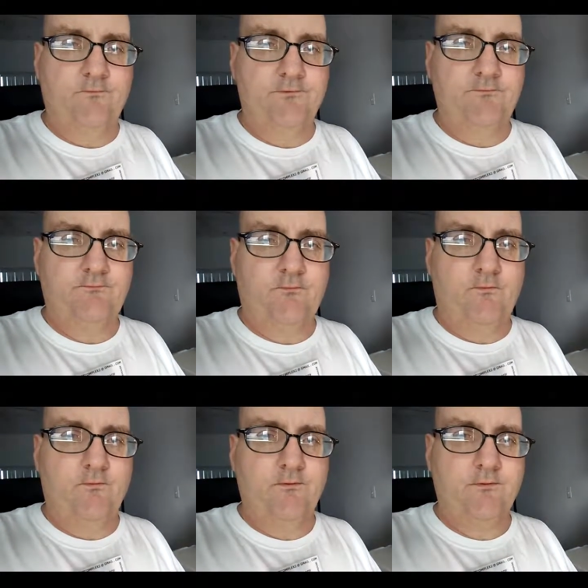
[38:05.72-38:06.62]

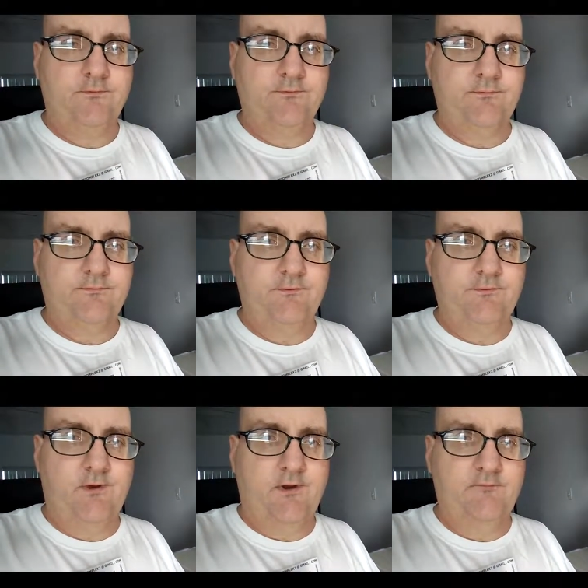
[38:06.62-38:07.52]

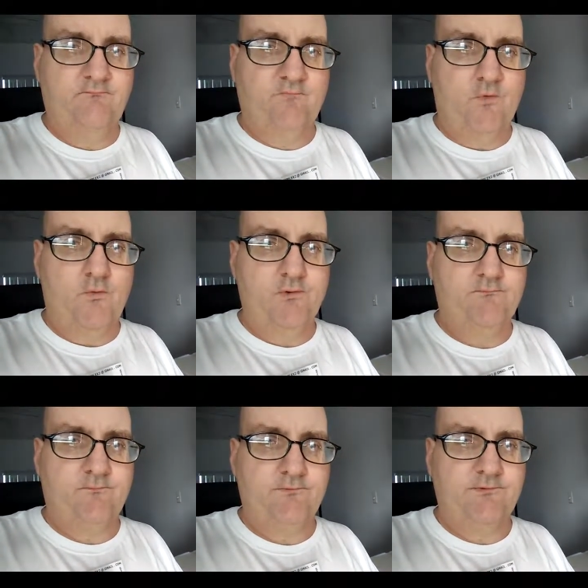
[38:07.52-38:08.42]

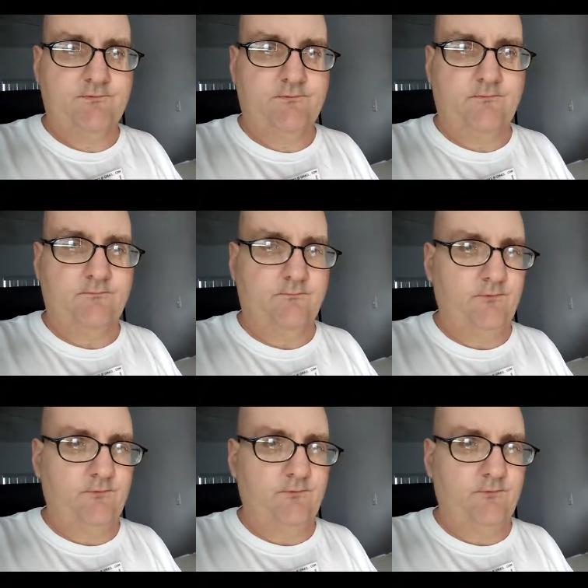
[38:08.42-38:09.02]
424-229-4140.